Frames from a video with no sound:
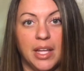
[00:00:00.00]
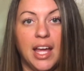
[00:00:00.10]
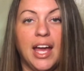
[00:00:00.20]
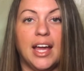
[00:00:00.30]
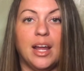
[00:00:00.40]

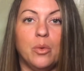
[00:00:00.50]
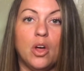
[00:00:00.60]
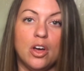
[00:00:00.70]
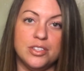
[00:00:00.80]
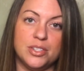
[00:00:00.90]
And I will
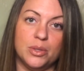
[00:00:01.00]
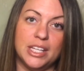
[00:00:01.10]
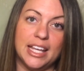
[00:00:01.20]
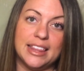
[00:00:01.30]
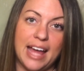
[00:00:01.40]
also
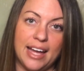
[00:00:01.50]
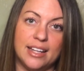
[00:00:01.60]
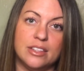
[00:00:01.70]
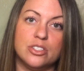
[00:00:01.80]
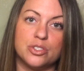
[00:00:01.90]
link that in the
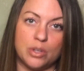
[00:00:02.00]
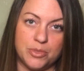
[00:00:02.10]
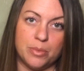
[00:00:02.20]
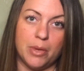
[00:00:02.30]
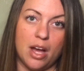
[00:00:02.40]
description
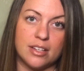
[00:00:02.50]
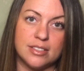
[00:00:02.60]
box.